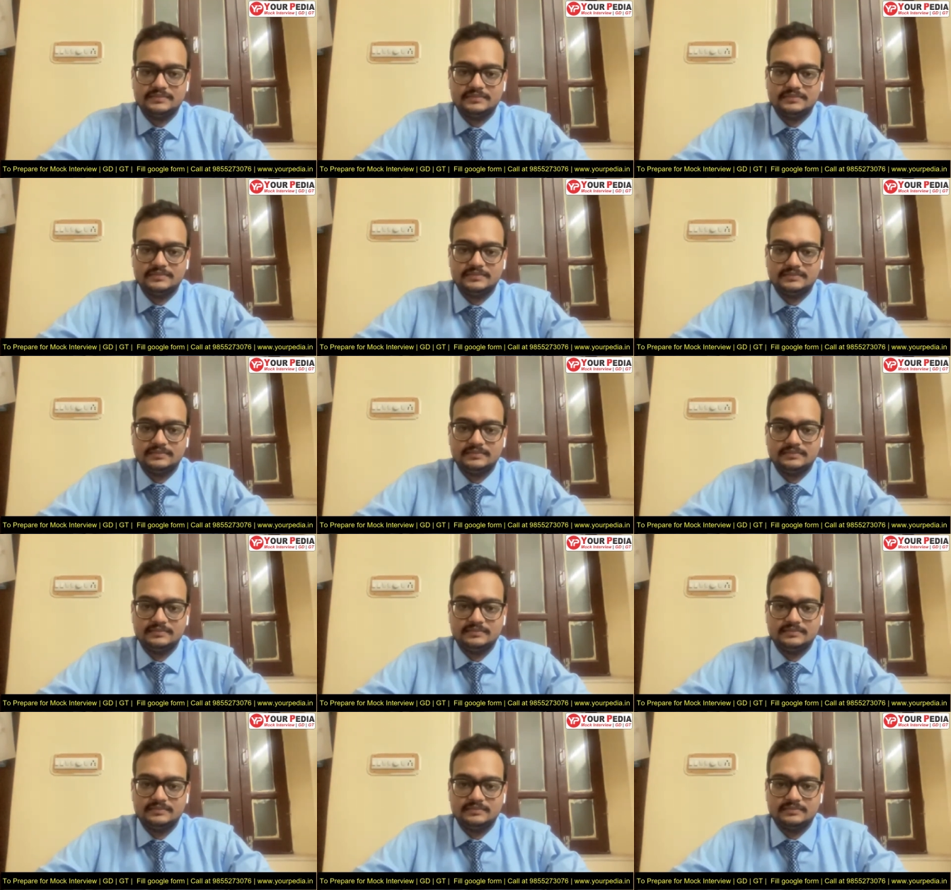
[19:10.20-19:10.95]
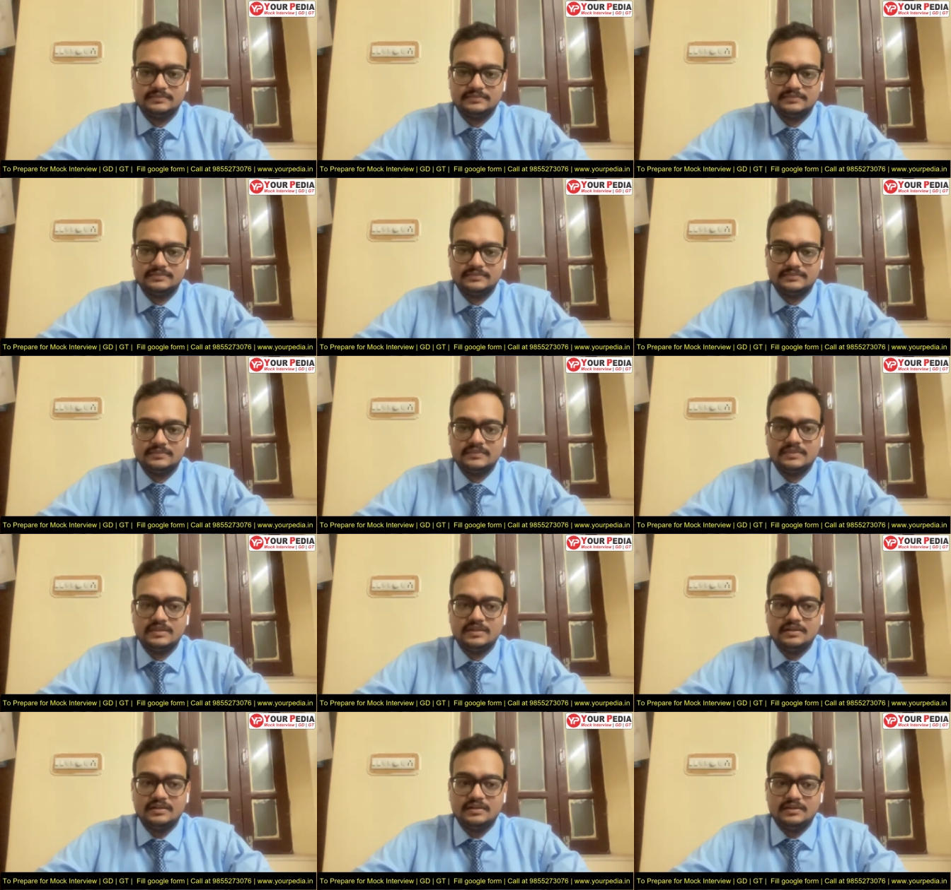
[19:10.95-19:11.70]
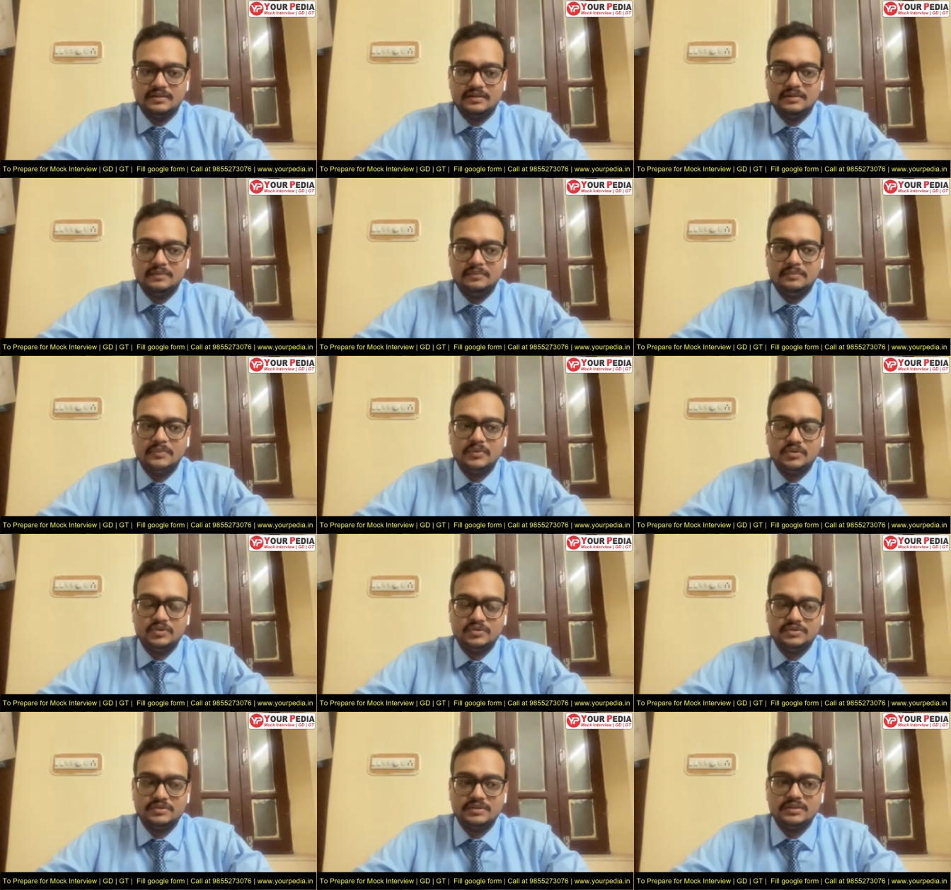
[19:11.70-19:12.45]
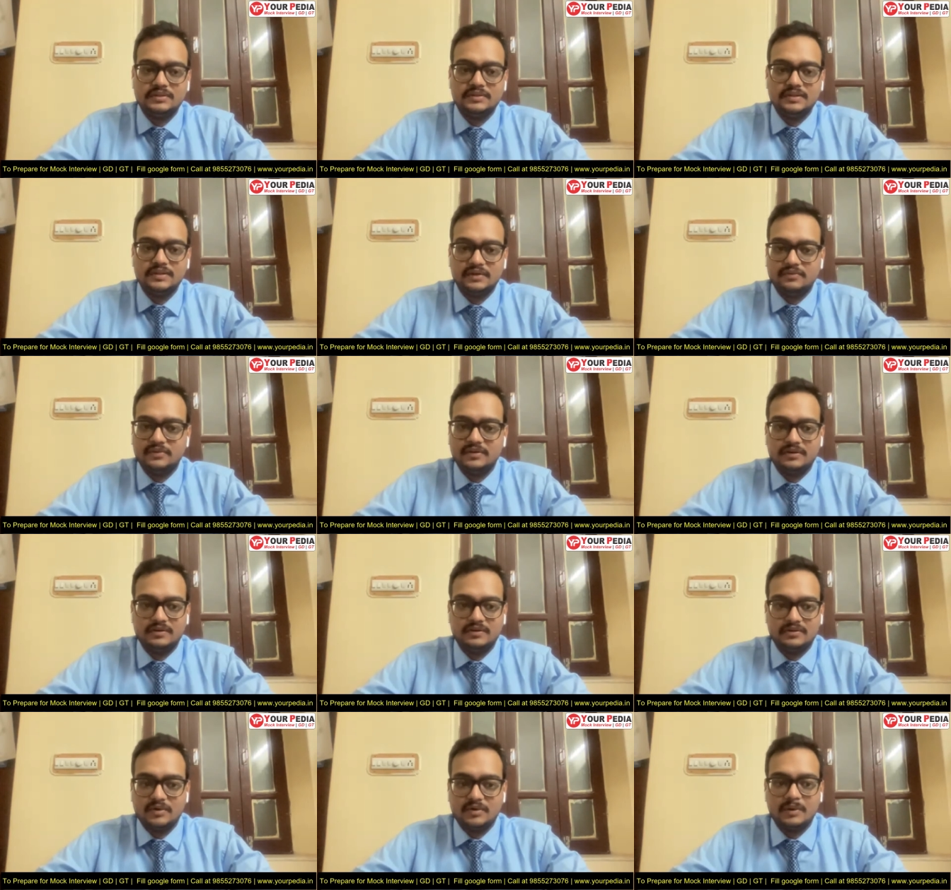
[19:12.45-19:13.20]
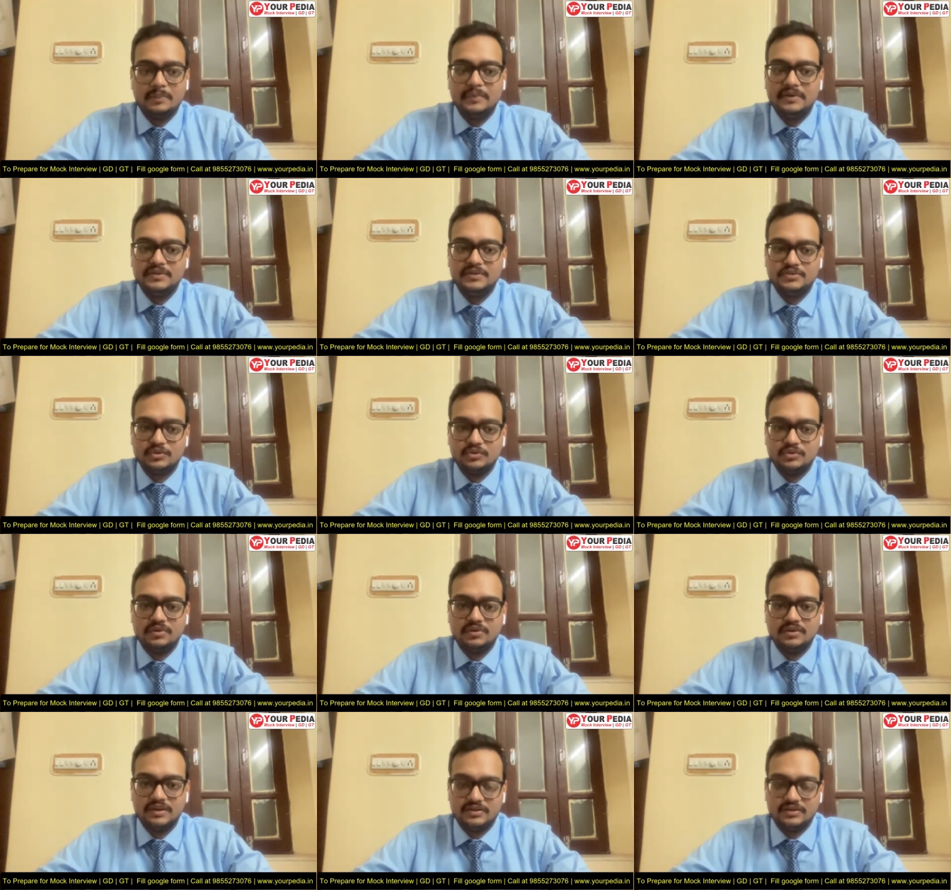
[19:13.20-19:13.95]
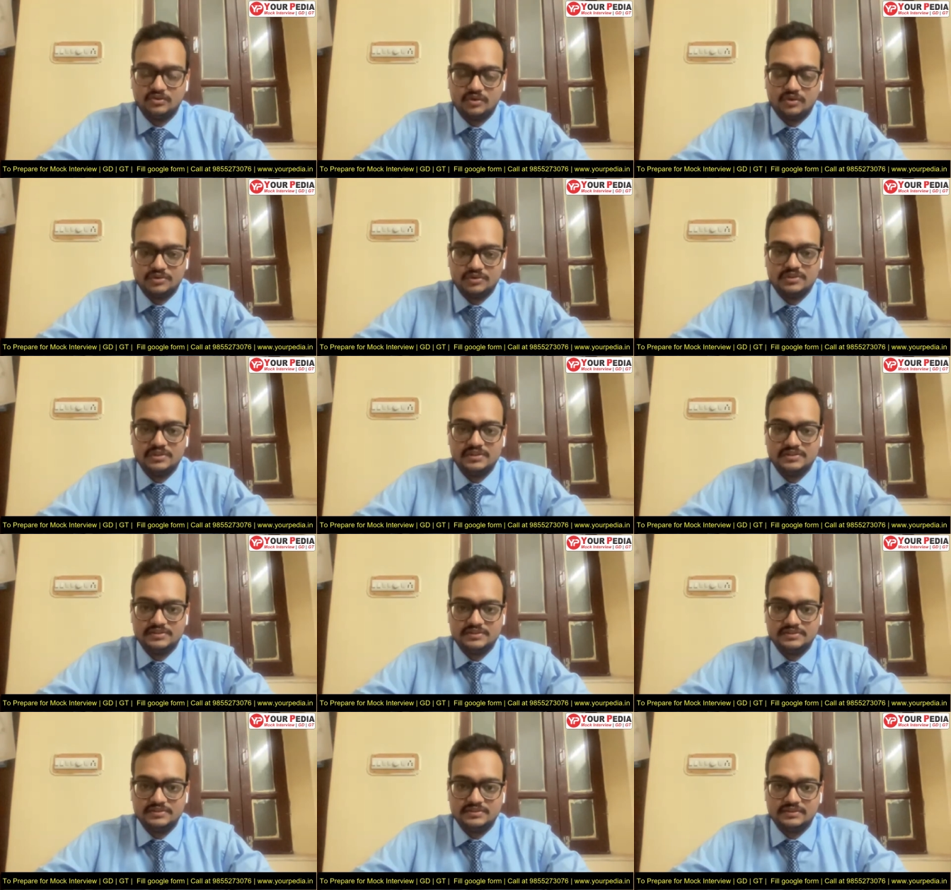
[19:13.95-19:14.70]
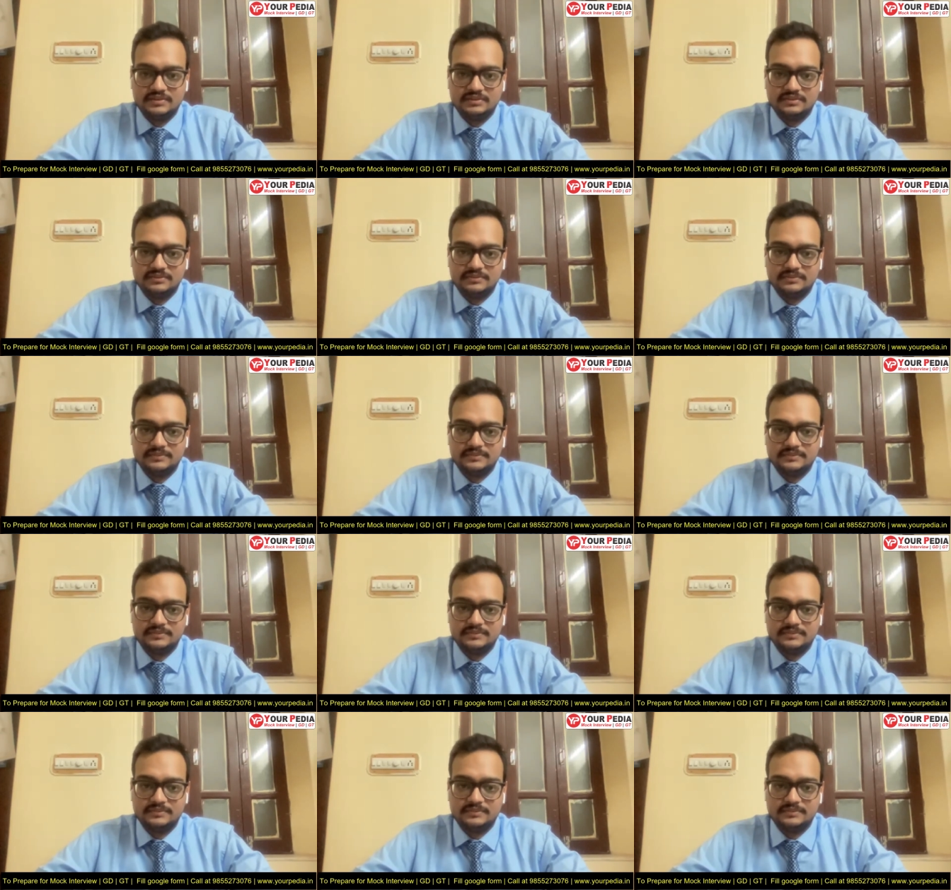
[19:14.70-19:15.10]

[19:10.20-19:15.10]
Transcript: Why so? Uh, because, sir, the, our requirement is not oscillation, sir.